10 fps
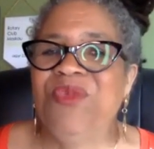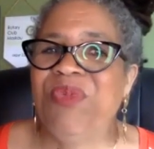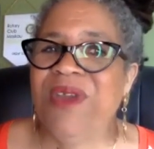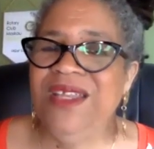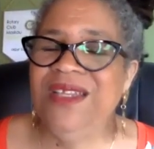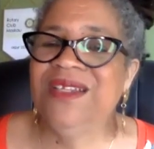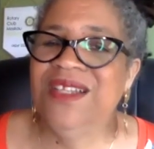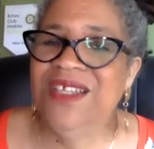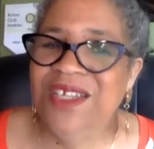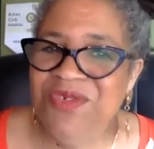
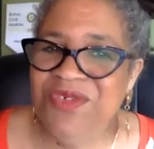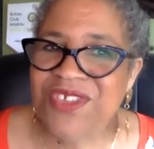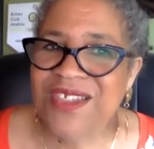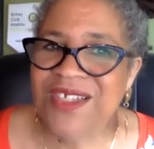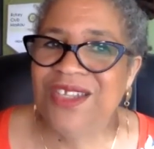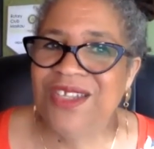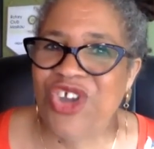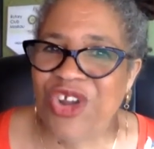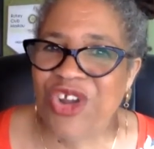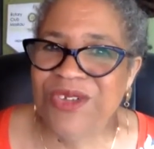Braden lives
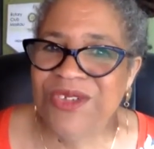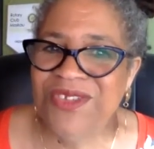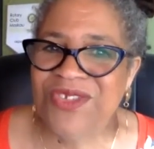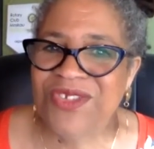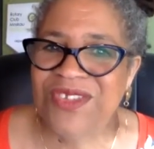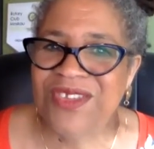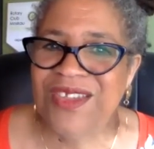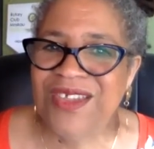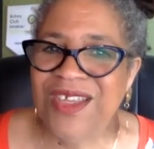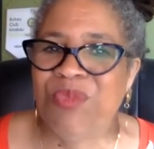and gardens
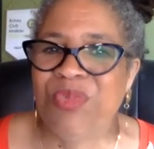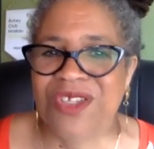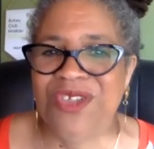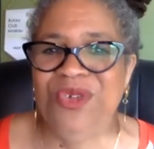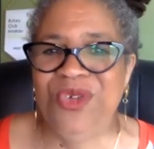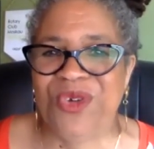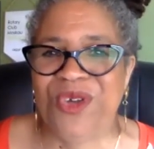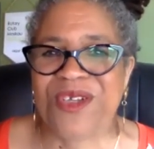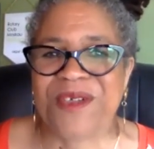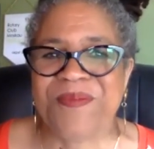in Brooklyn, New
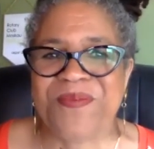York.